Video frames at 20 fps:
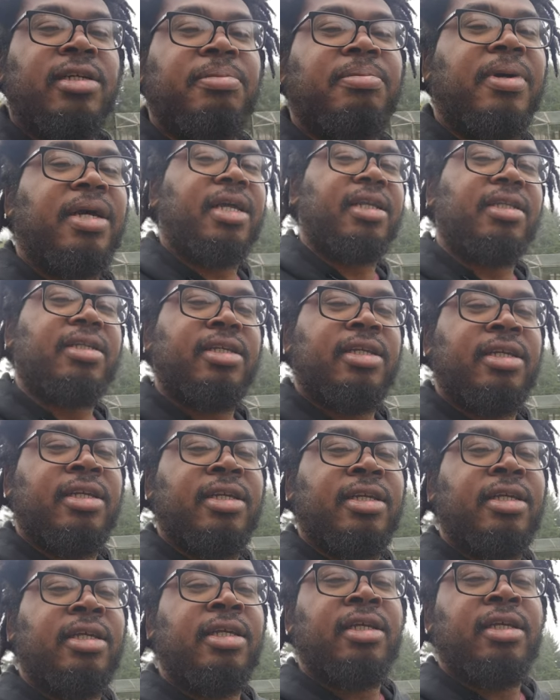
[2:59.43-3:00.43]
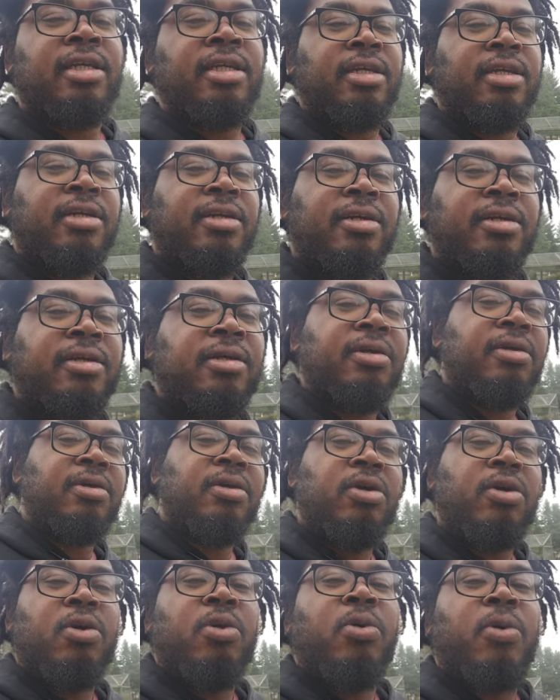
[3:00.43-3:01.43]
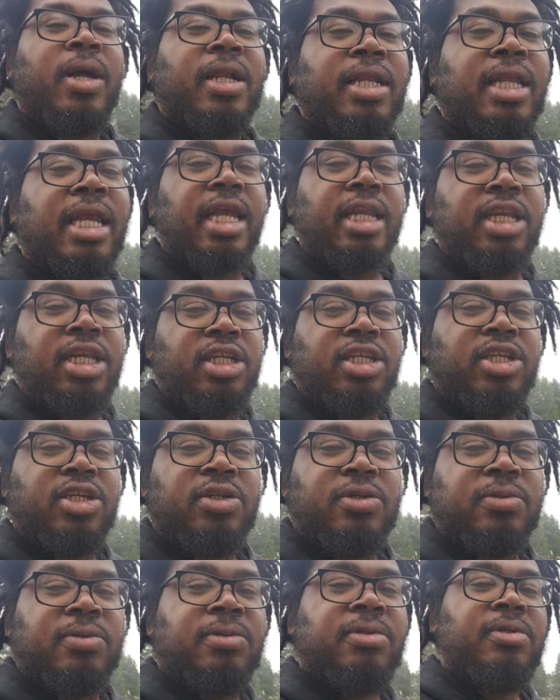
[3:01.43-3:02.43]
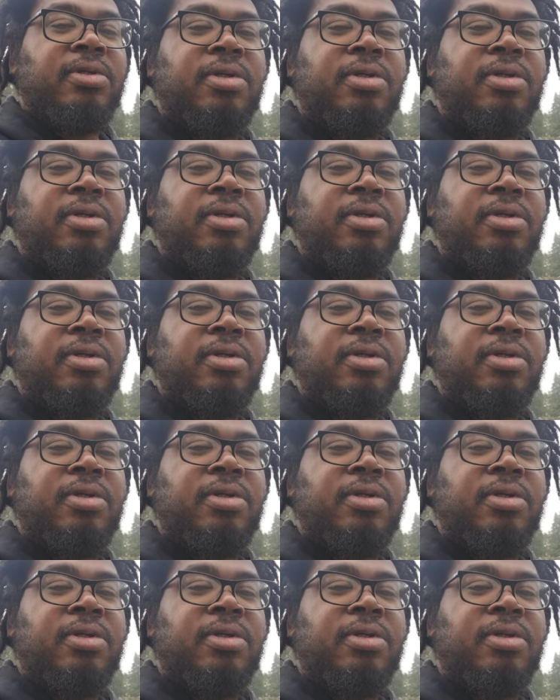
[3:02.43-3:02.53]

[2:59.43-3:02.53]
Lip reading: but what can you do?